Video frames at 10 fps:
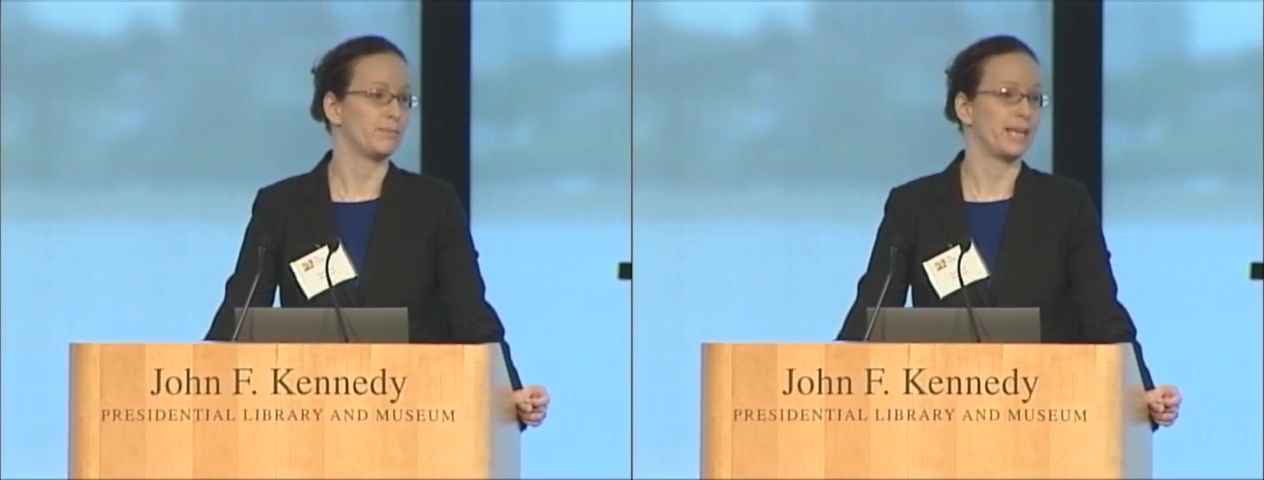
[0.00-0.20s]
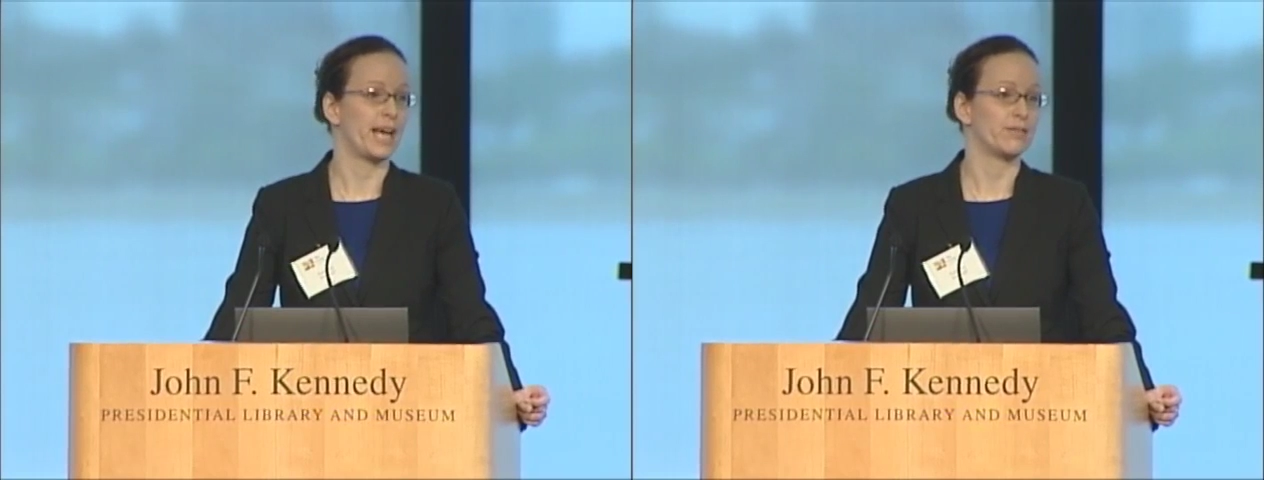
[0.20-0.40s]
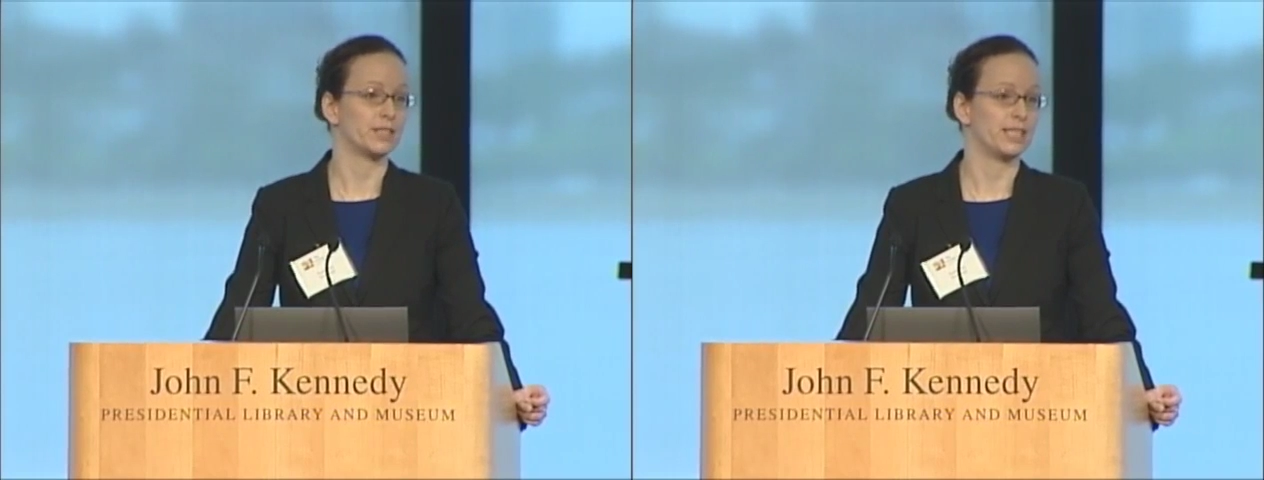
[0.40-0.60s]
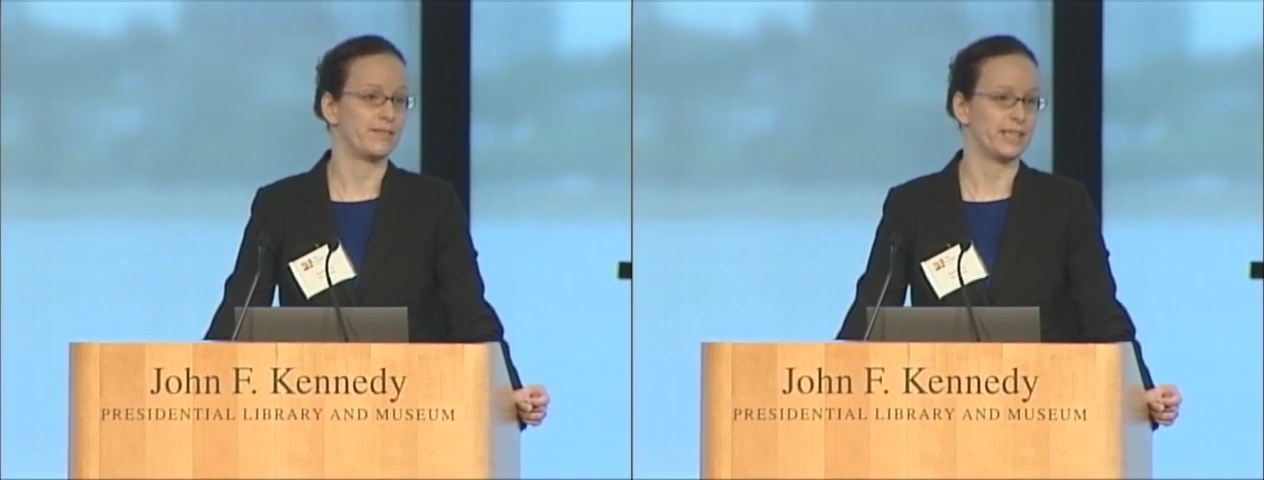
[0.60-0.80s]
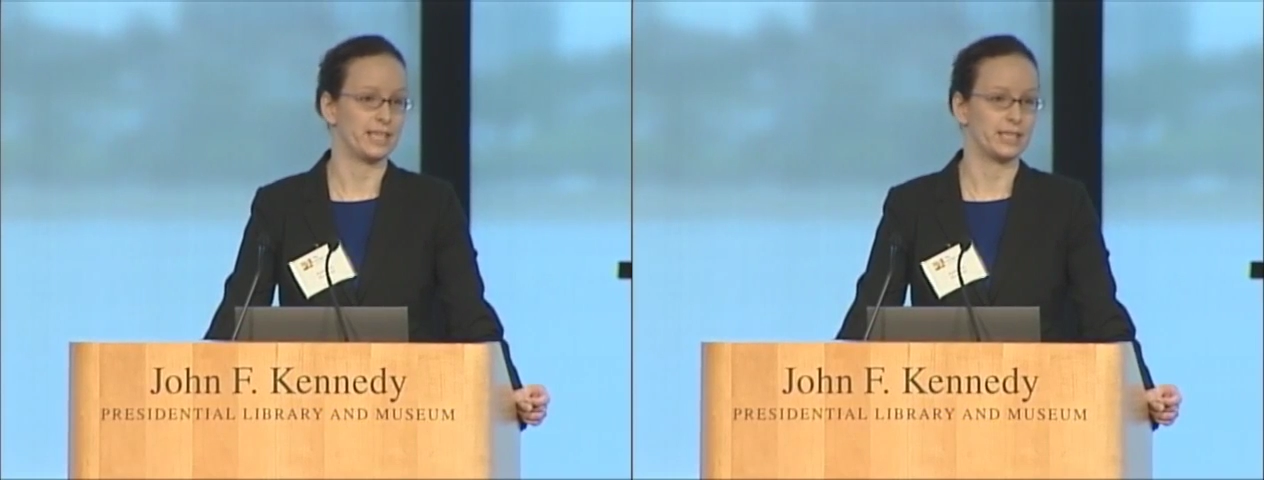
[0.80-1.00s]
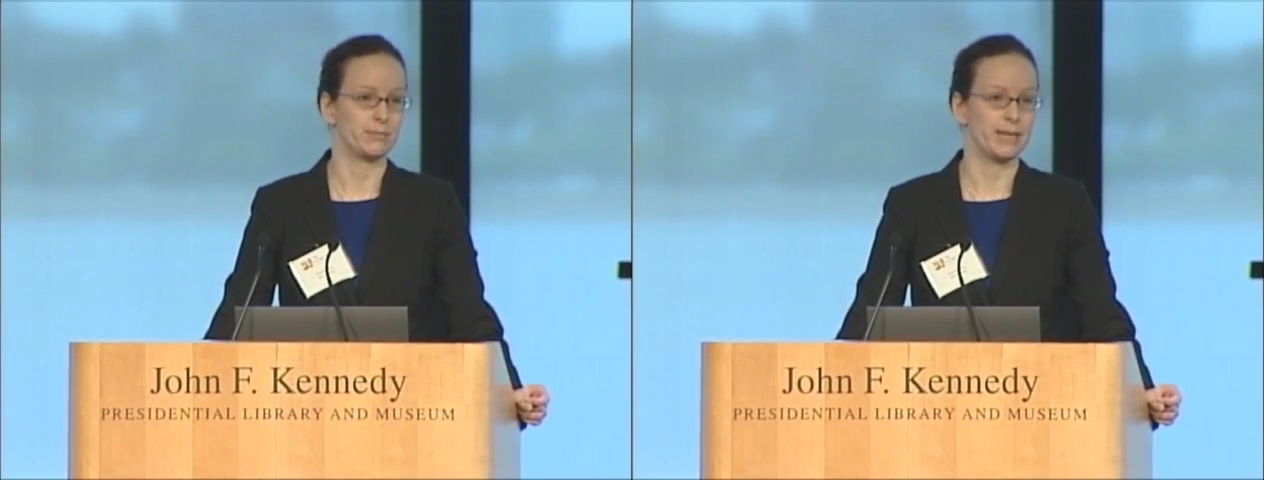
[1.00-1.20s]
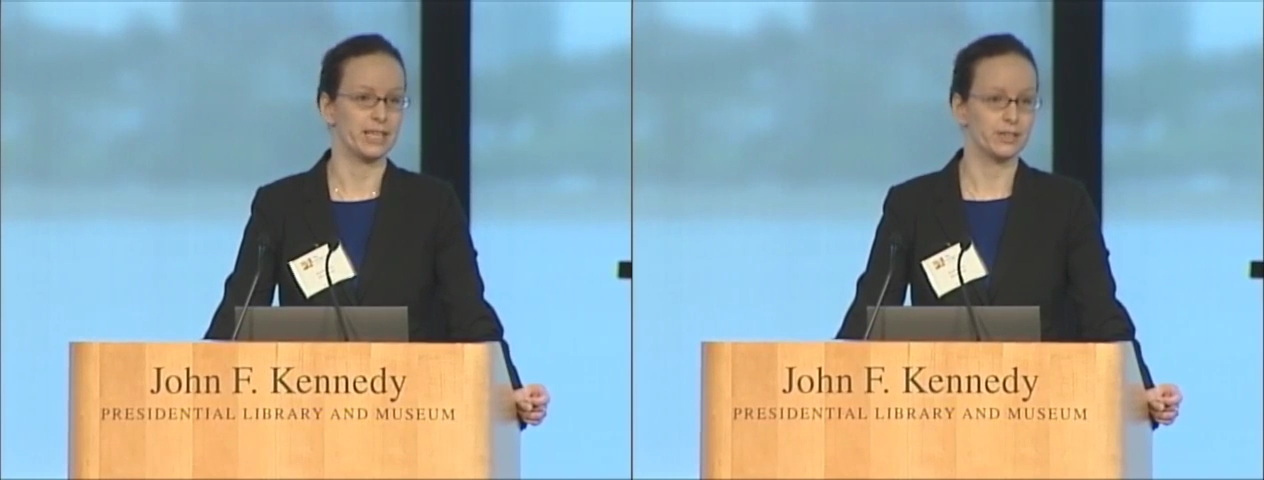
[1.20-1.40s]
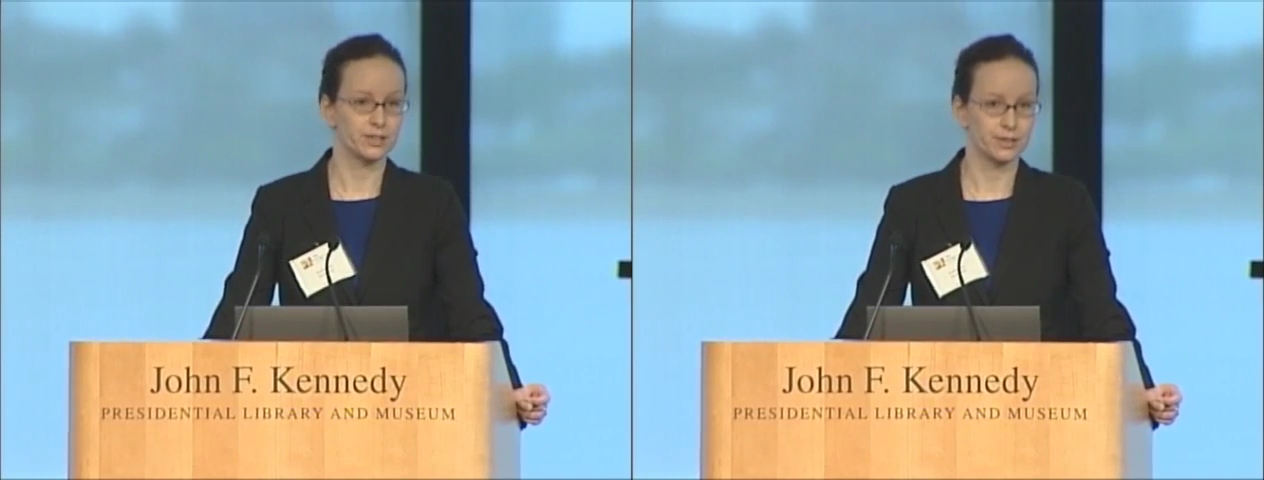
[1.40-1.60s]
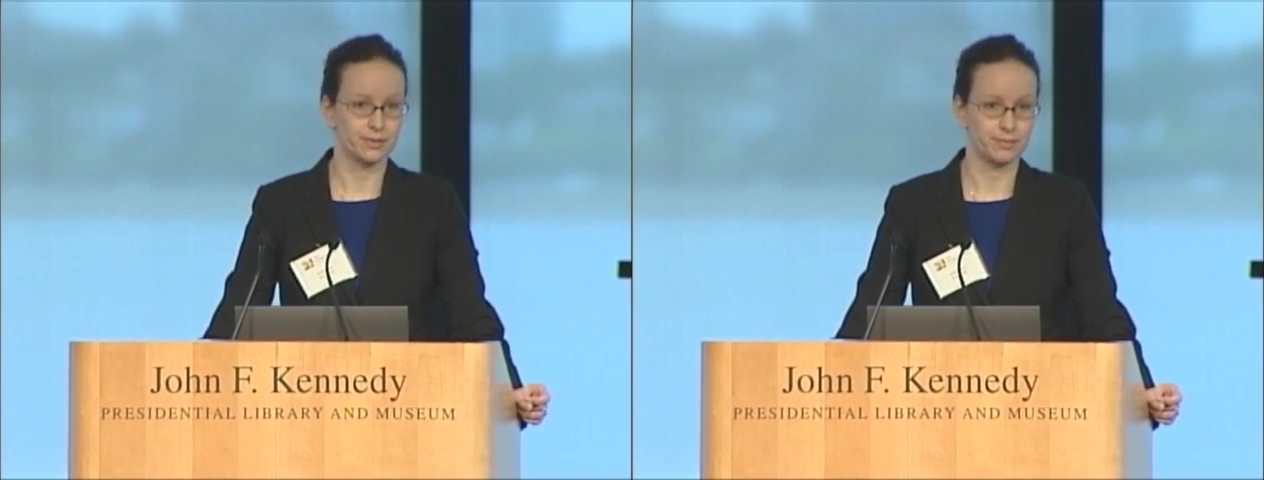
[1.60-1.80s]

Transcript: began receiving these meals.